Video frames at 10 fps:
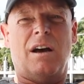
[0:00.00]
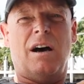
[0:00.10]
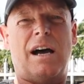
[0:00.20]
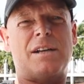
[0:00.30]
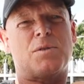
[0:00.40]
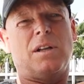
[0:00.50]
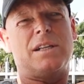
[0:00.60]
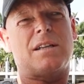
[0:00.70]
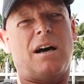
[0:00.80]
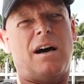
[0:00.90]
has really
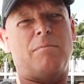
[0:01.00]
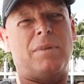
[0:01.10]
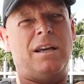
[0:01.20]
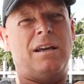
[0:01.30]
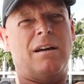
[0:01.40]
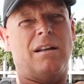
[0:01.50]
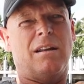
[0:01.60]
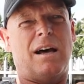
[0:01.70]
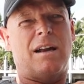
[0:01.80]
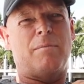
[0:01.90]
taught me a
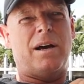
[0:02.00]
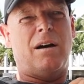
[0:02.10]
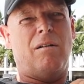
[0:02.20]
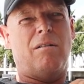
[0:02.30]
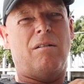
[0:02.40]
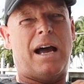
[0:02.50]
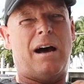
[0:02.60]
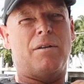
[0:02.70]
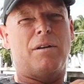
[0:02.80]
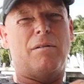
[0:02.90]
lot about
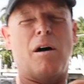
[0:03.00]
how to